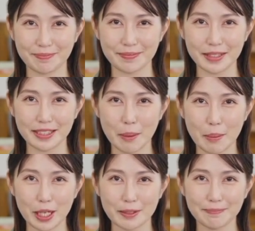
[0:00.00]

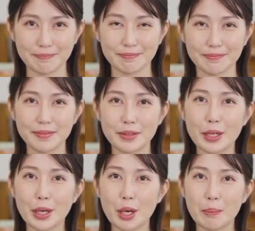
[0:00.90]
Step 1.
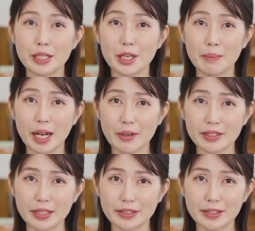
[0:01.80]
Open your
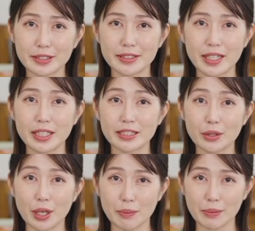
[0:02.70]
browser, such as
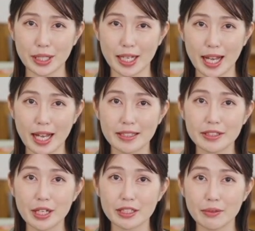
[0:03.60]
Chrome, and
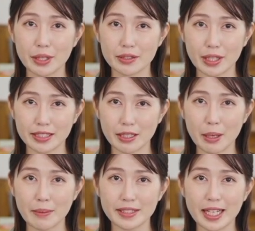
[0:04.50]
search for a trusted
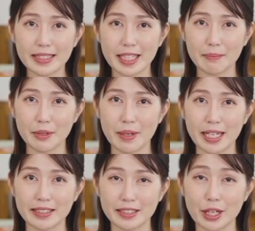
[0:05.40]
website that
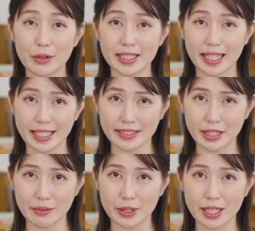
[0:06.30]
provides Slow DNS
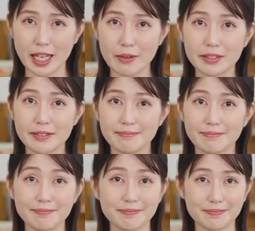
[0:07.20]
server accounts.
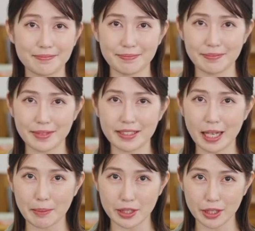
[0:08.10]

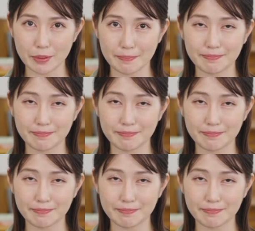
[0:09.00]
Step 2.